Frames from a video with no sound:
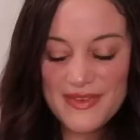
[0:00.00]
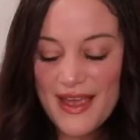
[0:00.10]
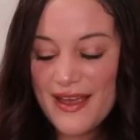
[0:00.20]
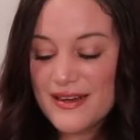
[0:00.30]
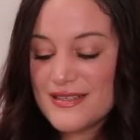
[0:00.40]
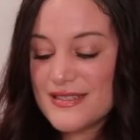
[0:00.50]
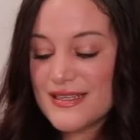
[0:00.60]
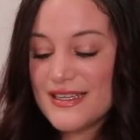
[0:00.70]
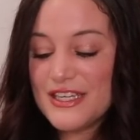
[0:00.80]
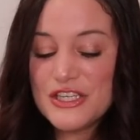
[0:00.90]
I
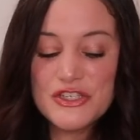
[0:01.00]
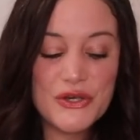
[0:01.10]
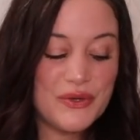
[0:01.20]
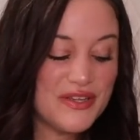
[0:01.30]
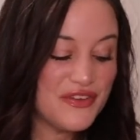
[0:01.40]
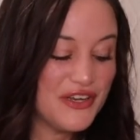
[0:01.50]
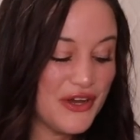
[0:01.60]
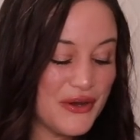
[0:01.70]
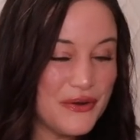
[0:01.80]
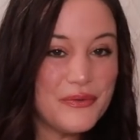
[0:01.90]
honestly don't even
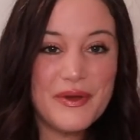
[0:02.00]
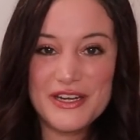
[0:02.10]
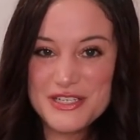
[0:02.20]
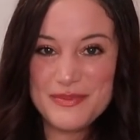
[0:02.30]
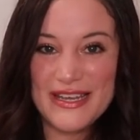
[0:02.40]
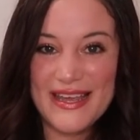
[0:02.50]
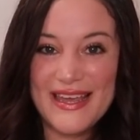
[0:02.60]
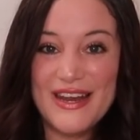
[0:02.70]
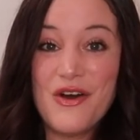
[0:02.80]
know where to begin.